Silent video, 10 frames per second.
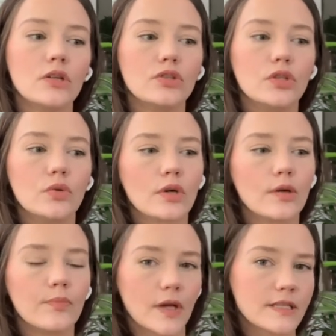
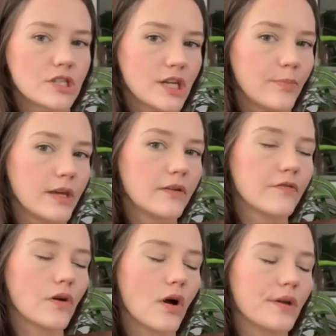newer bust shaping
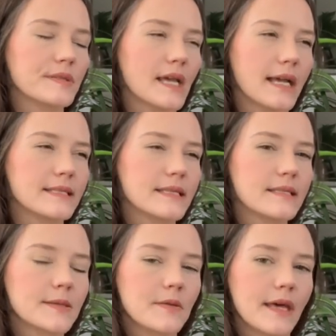for all sizes
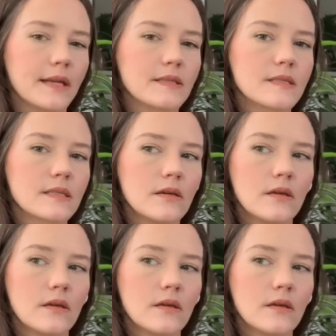so that it's